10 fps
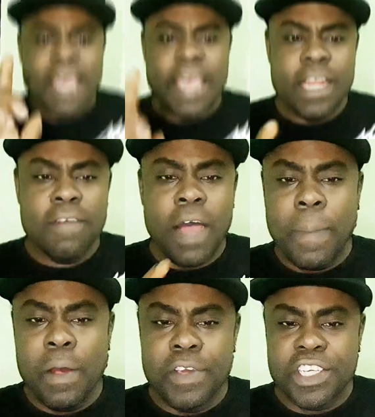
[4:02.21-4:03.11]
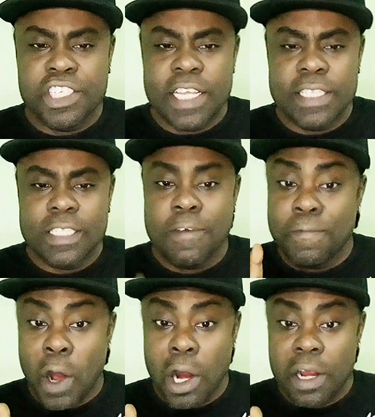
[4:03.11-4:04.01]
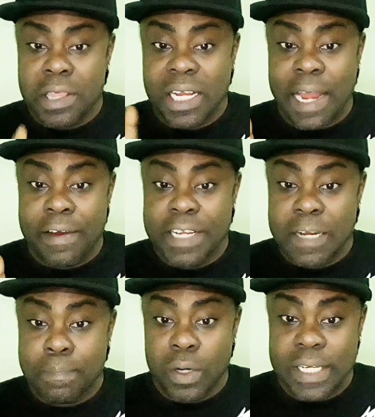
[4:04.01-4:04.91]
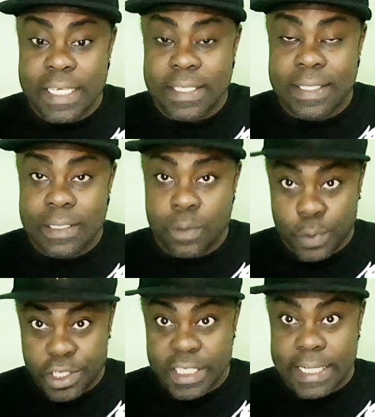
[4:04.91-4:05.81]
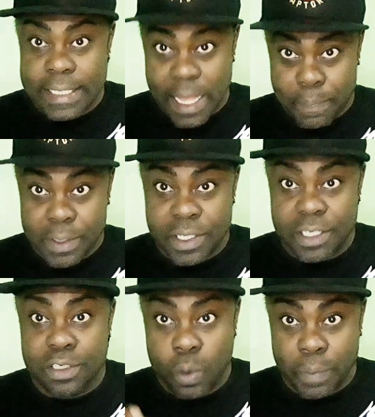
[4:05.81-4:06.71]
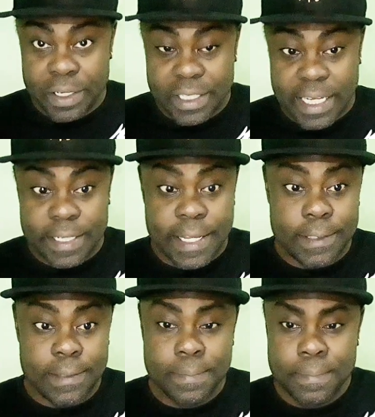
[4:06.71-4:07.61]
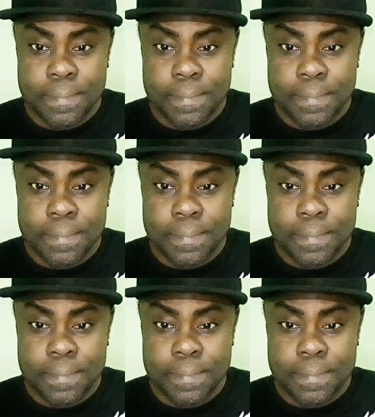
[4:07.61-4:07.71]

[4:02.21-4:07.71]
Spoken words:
head of operations for the Clarendon Police, which is our deputy superintendent,